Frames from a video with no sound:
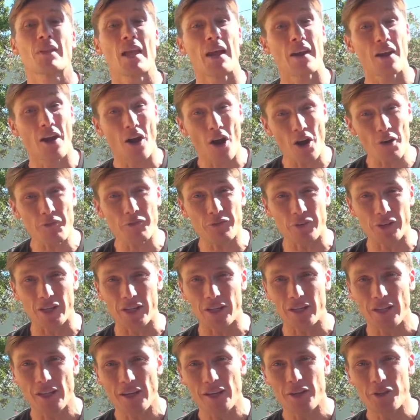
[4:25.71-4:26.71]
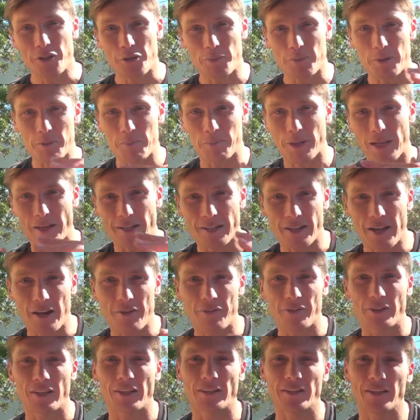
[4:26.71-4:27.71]
And hopefully you'll be blending
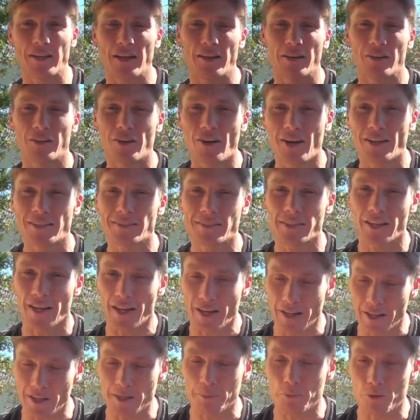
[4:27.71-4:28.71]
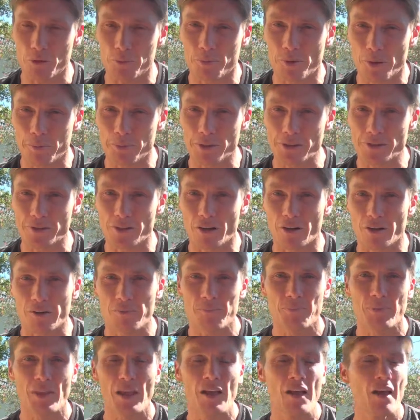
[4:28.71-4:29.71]
everything together nicely and getting more property sold.